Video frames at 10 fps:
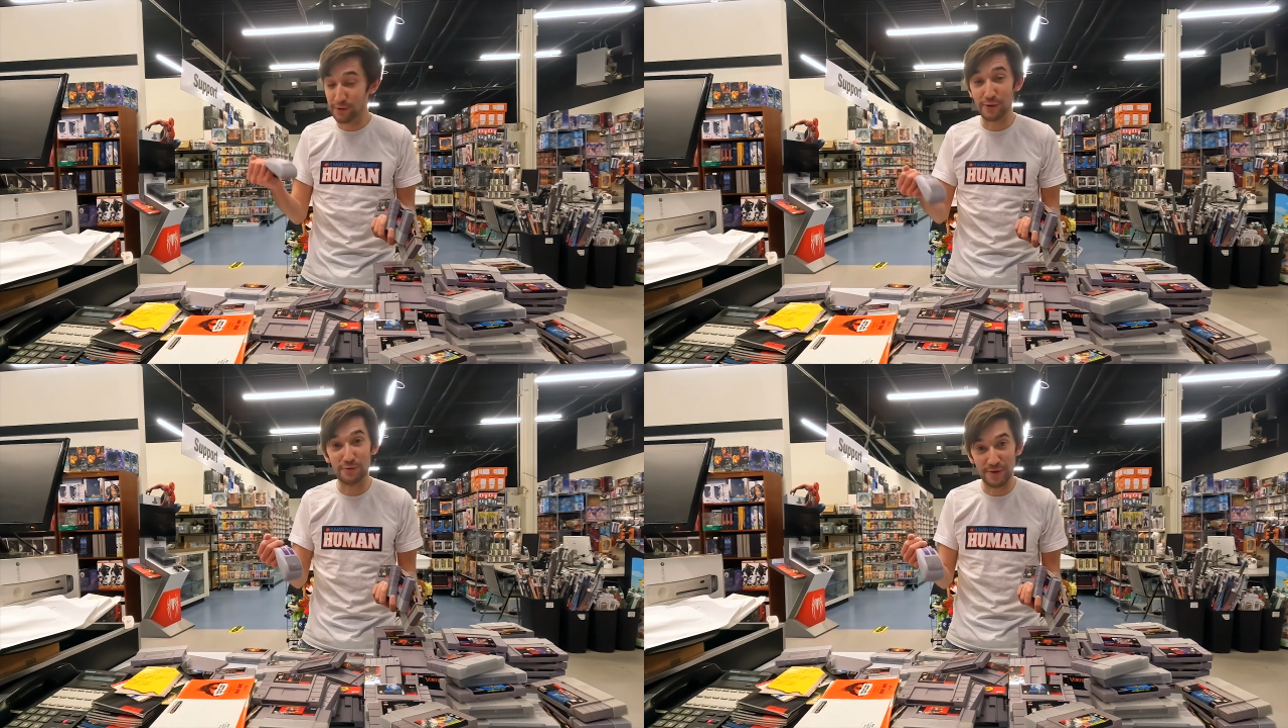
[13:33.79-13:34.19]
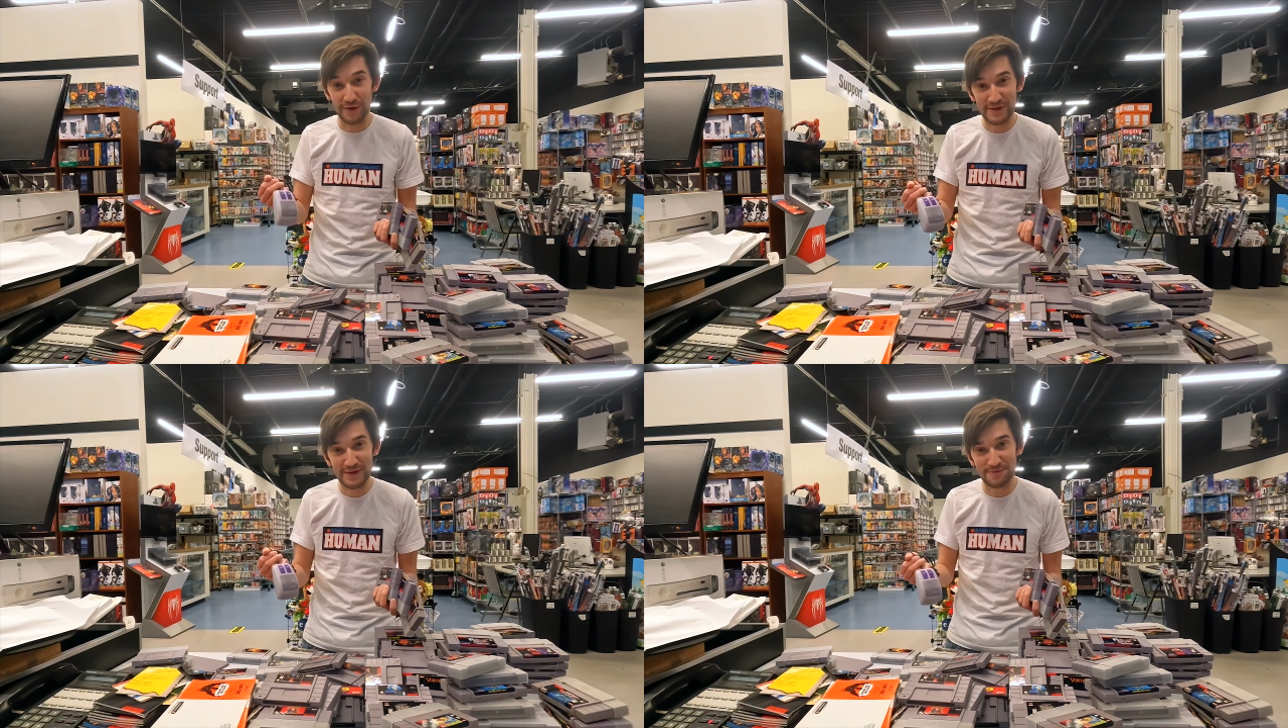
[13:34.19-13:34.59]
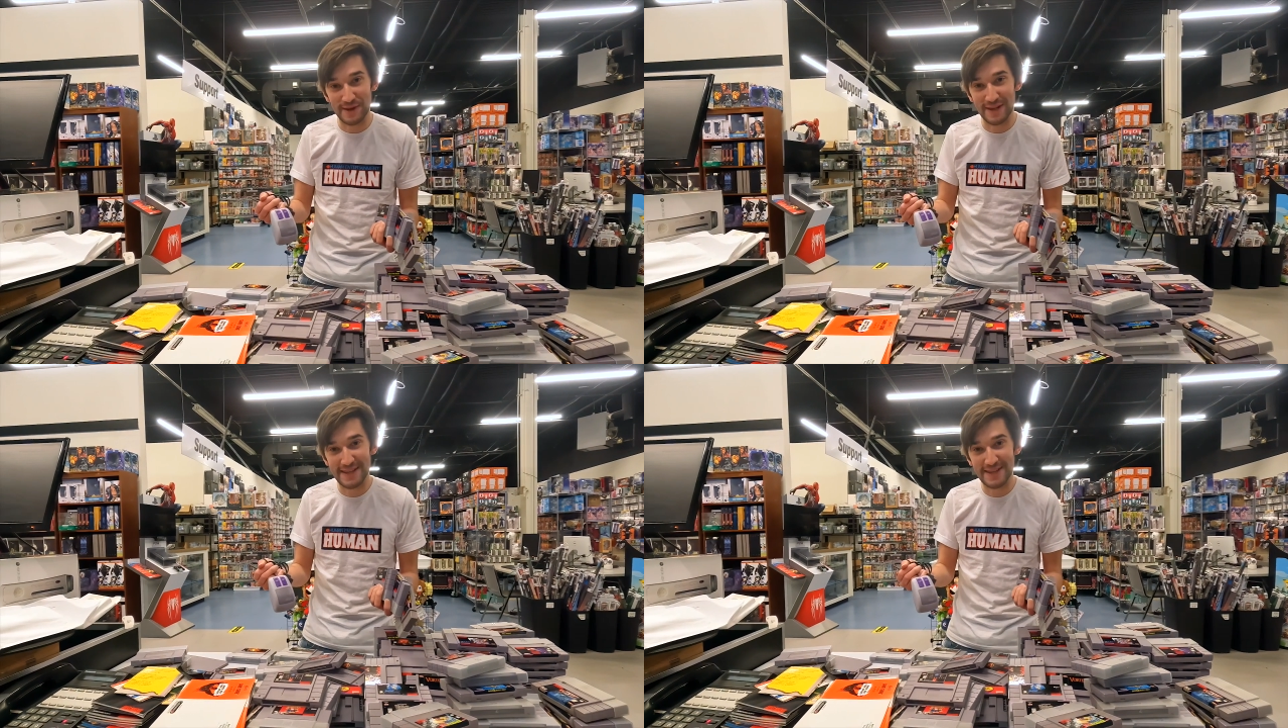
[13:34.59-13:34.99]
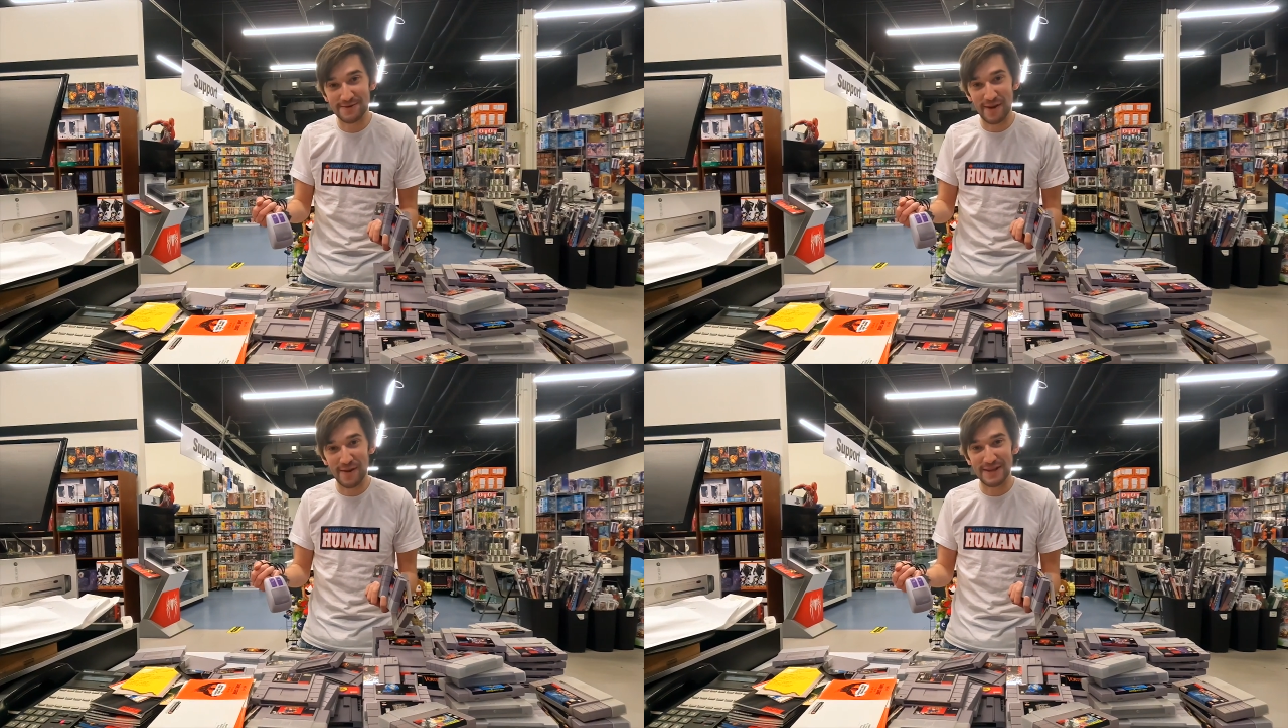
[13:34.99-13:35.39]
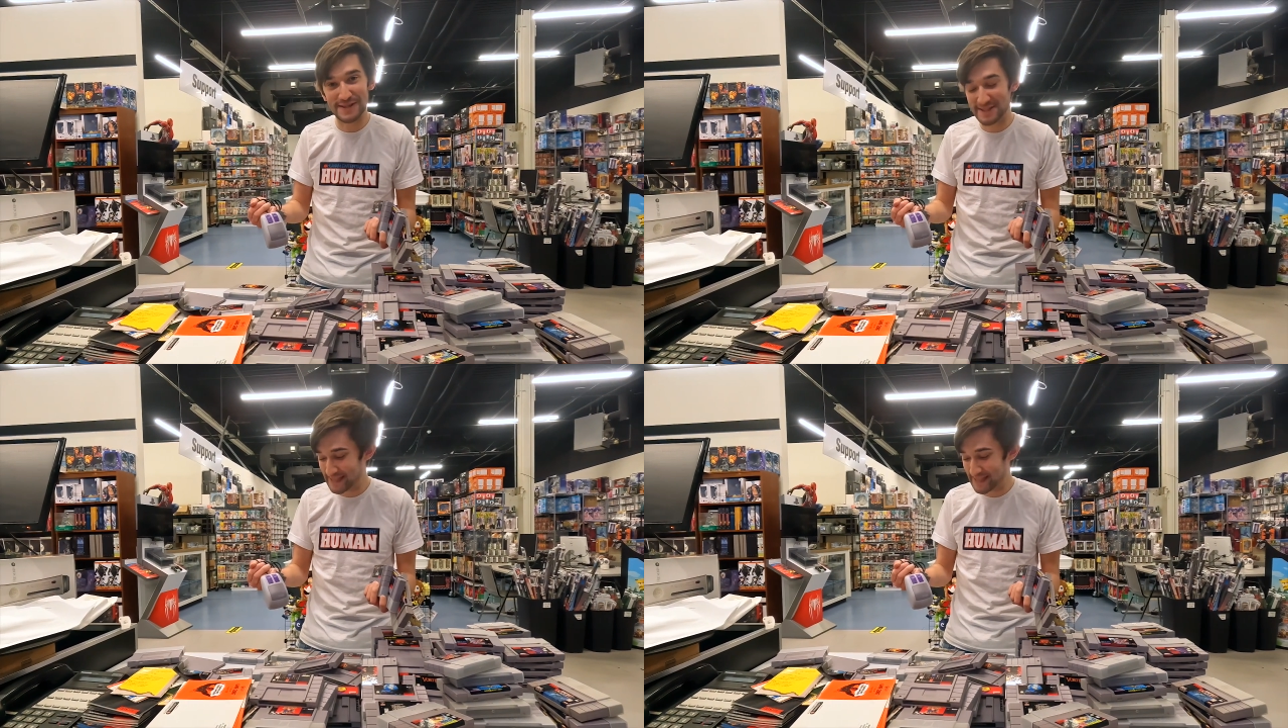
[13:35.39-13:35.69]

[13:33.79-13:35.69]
could really use one of these rather than just the